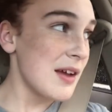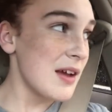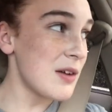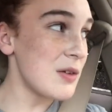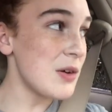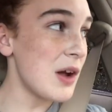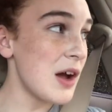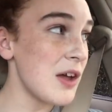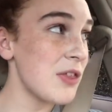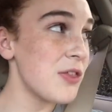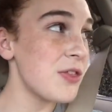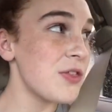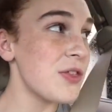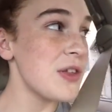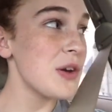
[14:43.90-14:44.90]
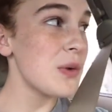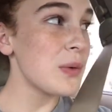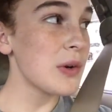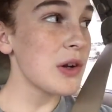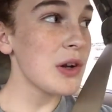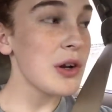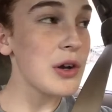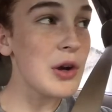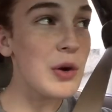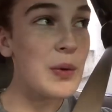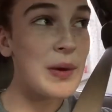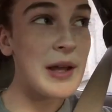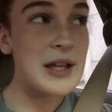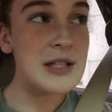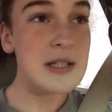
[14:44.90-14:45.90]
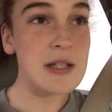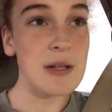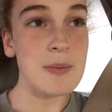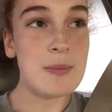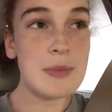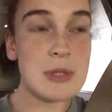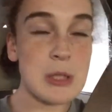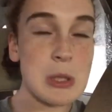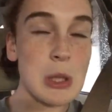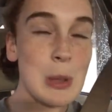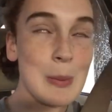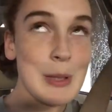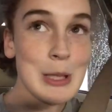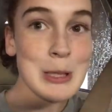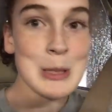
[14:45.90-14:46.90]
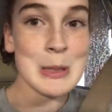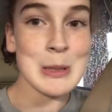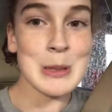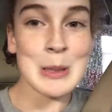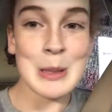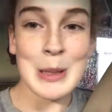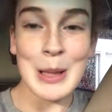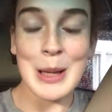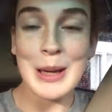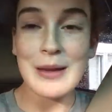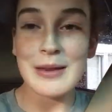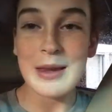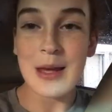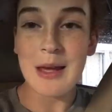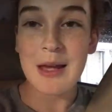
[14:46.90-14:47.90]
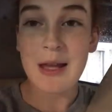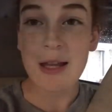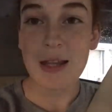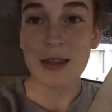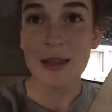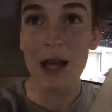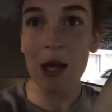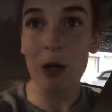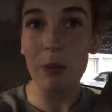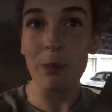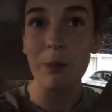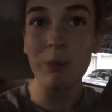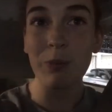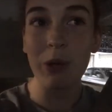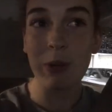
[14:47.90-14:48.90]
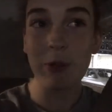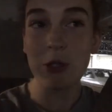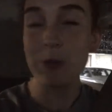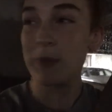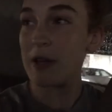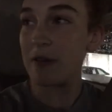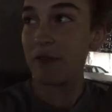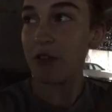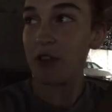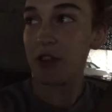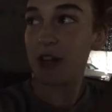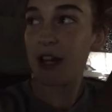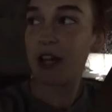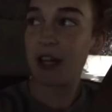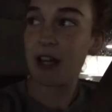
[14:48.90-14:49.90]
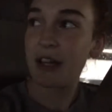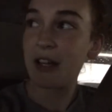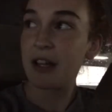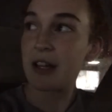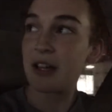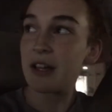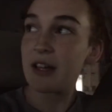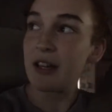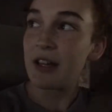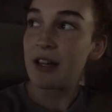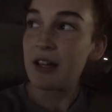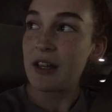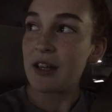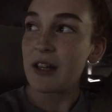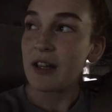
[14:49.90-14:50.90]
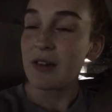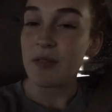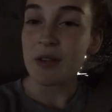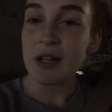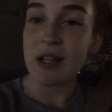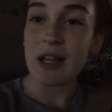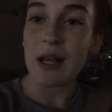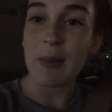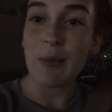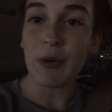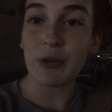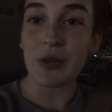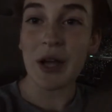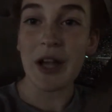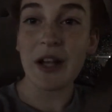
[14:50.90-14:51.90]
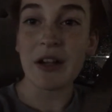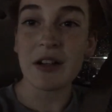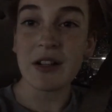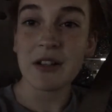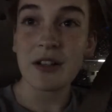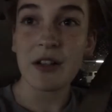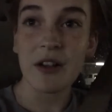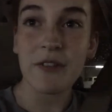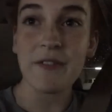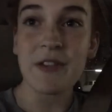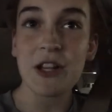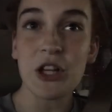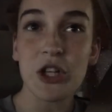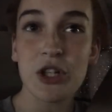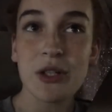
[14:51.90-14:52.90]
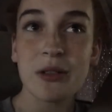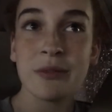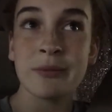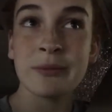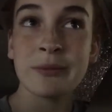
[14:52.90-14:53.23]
I don't, I think we're gonna go and get some Starbucks and then that'll pretty much be it for the day. We're kind of both tired. Our feet hurt.